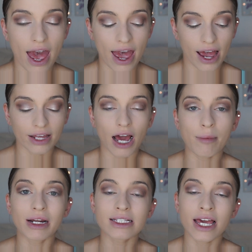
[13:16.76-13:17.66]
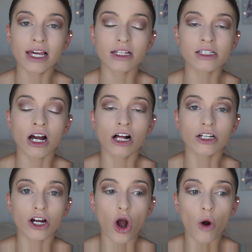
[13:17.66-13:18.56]
And I'm gonna take this
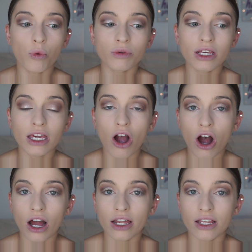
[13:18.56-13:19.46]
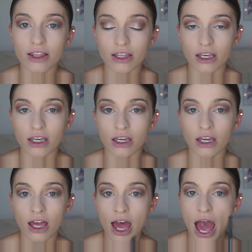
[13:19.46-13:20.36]
color only on
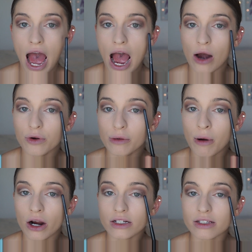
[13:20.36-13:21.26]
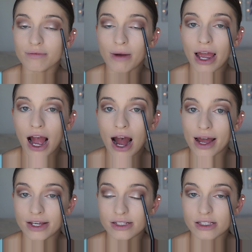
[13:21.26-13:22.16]
the outer parts of my
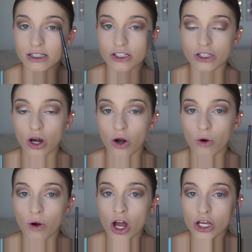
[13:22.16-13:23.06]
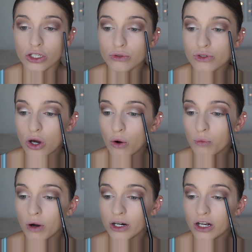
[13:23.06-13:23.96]
eyes. So you
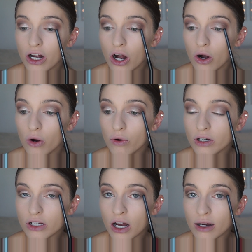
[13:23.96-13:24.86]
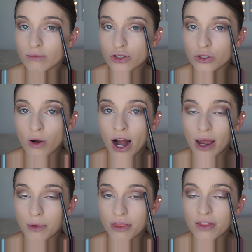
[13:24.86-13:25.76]
don't wanna go too
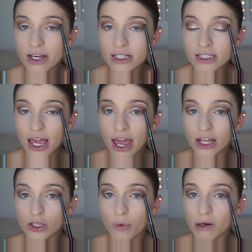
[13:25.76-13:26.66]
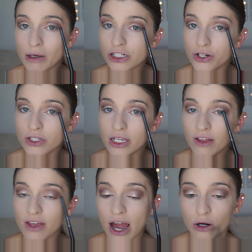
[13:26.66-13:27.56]
high with this, and you wanna make sure you stay
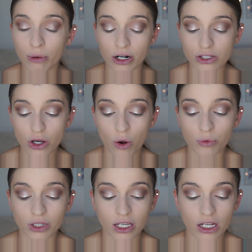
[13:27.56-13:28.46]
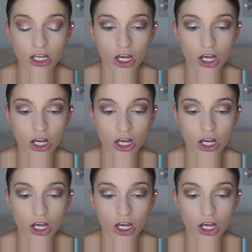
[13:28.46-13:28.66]
on the outer parts only.